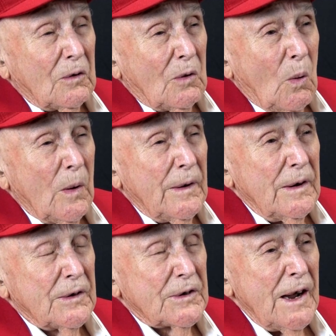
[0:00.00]

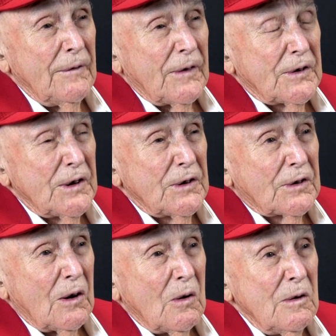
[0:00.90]
toward San
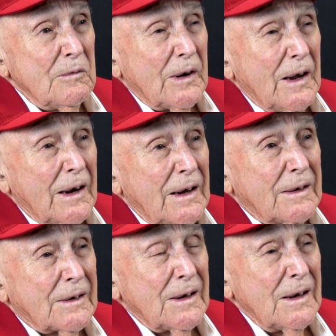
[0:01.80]
Francisco, and we got
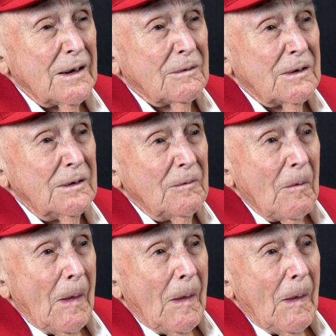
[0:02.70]
out there, well,